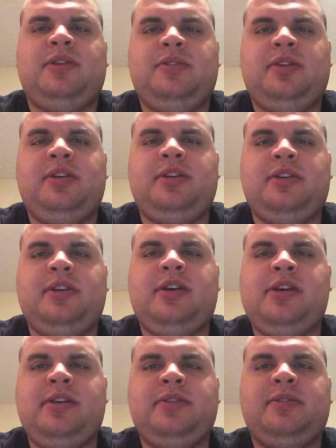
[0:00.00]
okay,
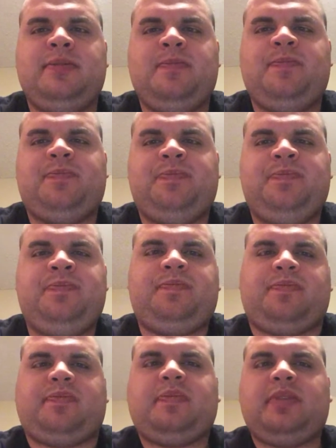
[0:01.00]
guys,
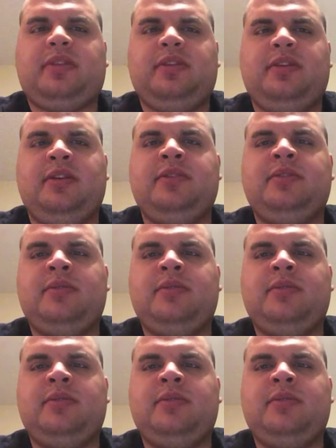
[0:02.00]
thanks